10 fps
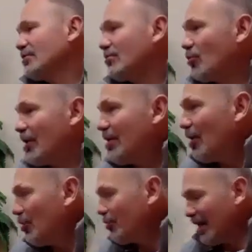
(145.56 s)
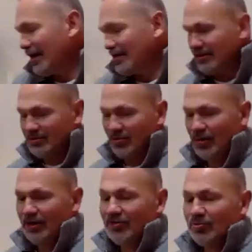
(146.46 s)
we know that,
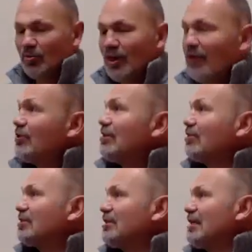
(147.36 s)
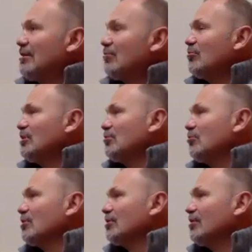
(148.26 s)
well, when we look to him, when
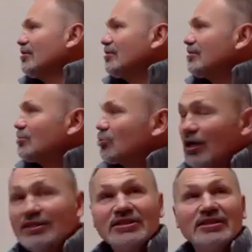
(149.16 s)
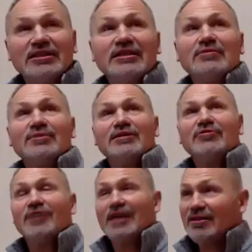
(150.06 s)
we're trusting him in
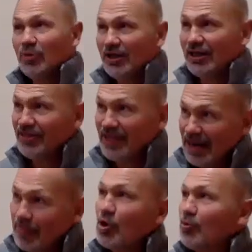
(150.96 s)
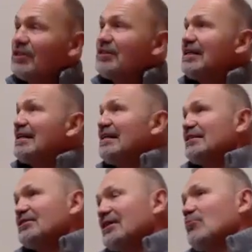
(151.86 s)
faith, well, at that moment it
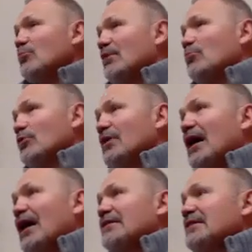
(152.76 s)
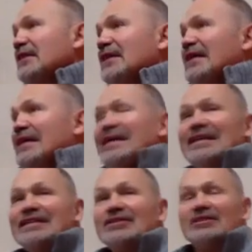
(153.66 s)
is, and when we're not, it
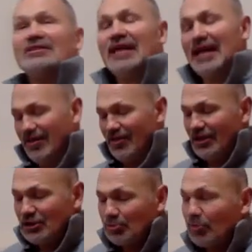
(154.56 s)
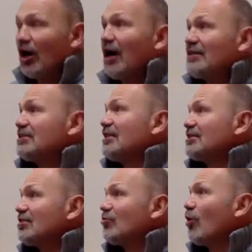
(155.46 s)
isn't. And this
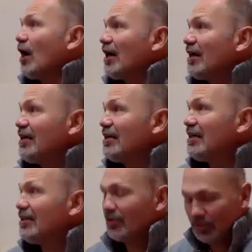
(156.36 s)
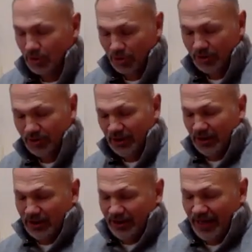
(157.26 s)
process of walking in the Lord,
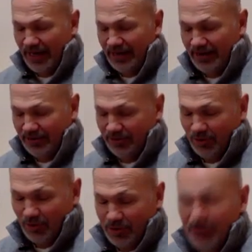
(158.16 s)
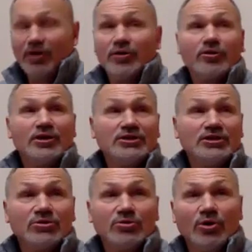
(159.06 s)
that of what we call
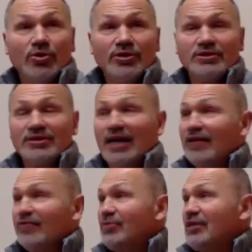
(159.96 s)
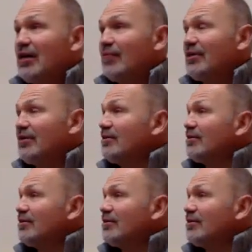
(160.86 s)
Christian growth, is that of becoming,